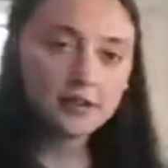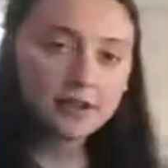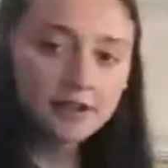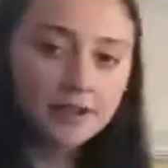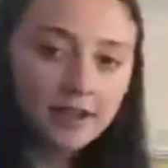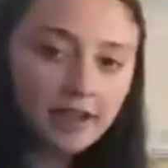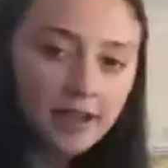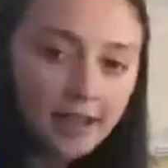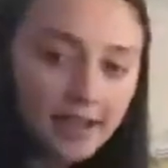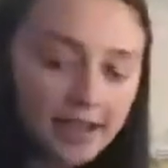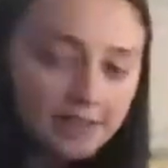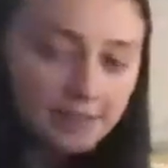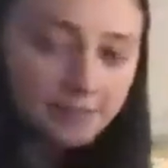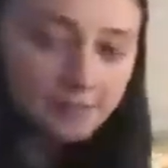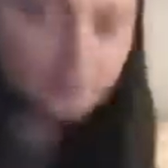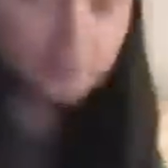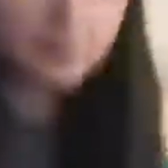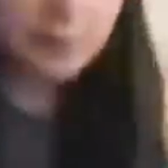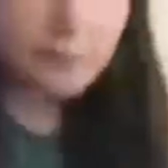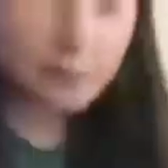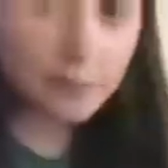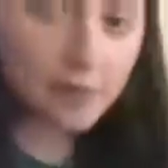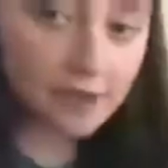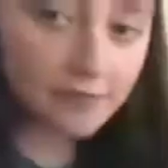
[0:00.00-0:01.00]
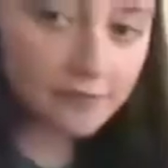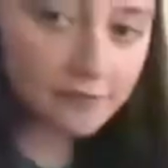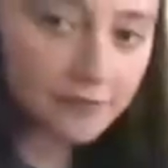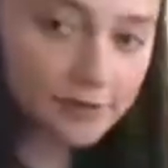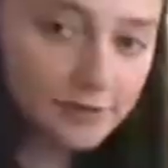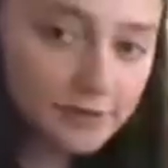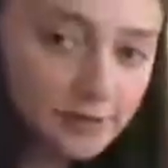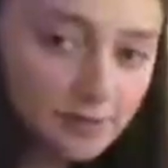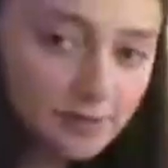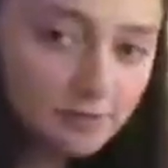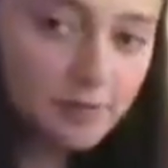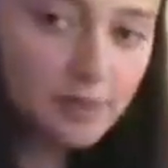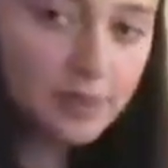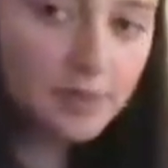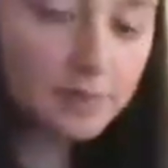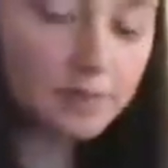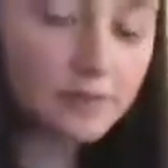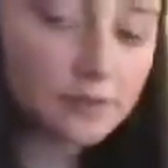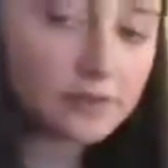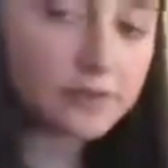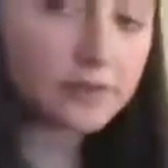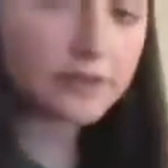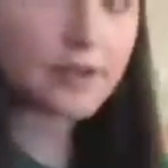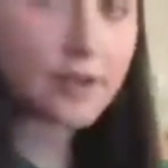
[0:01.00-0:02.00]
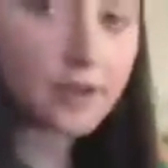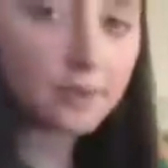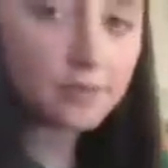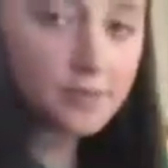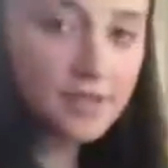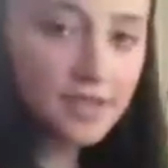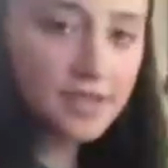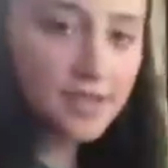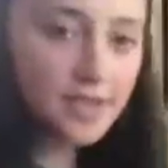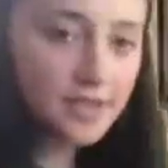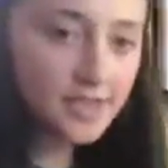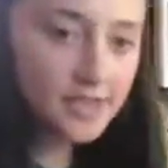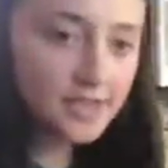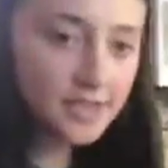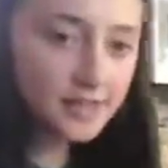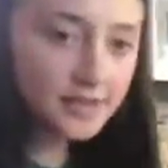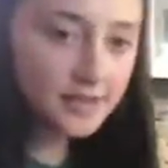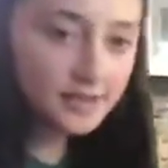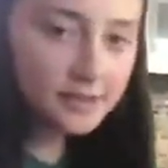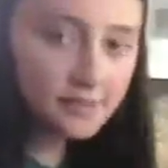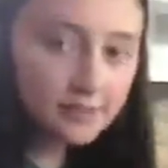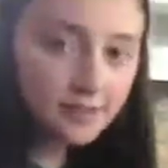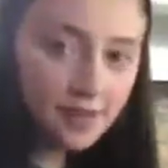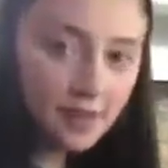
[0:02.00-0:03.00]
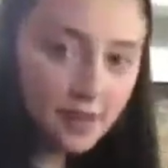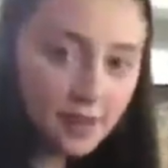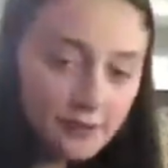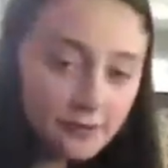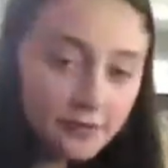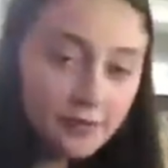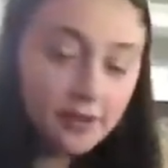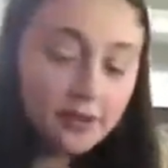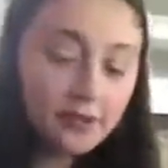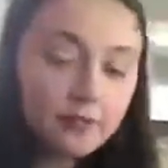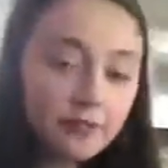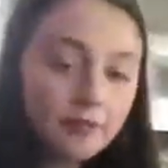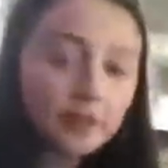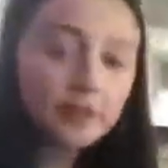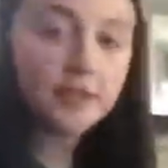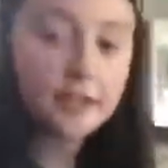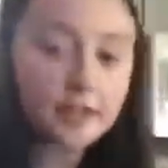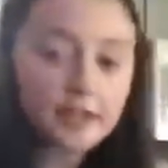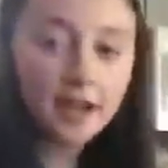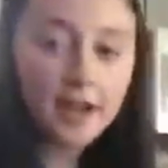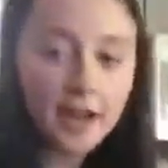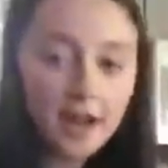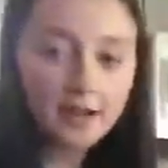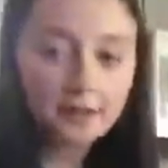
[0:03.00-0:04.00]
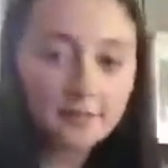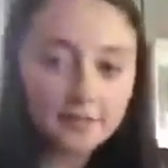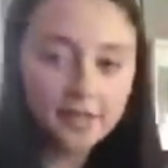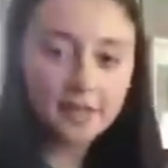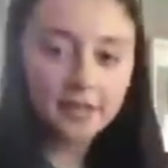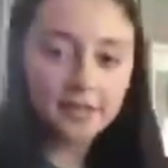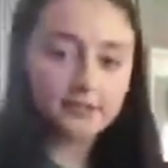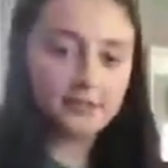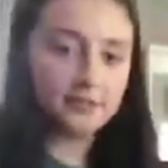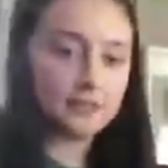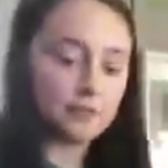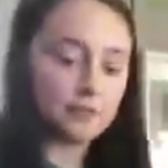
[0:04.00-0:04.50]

as we wait for some people to come in. Feel free to comment as you